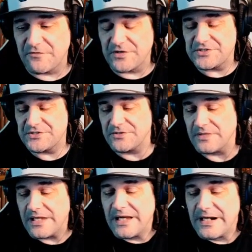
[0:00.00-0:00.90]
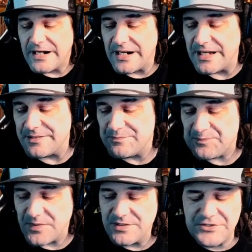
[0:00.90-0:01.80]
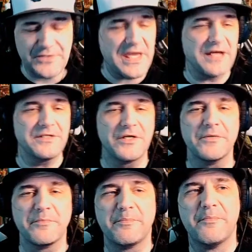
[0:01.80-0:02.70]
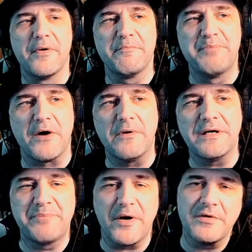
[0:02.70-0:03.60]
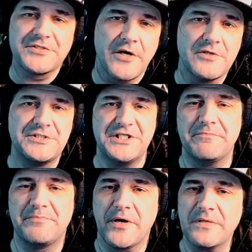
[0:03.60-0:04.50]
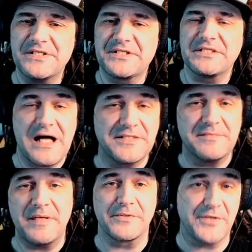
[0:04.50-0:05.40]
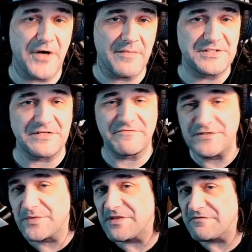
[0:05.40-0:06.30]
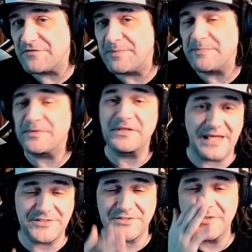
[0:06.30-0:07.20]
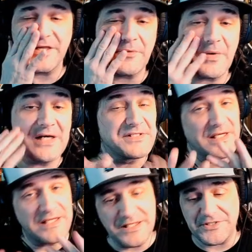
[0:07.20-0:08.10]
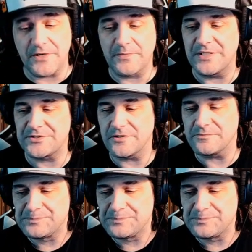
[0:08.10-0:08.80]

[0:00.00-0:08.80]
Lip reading: works too. So yeah, you know, Boa's OG. Boa is allowed to be able to call me Surf. He's one of the few people allowed to. Otherwise, it's all Retro.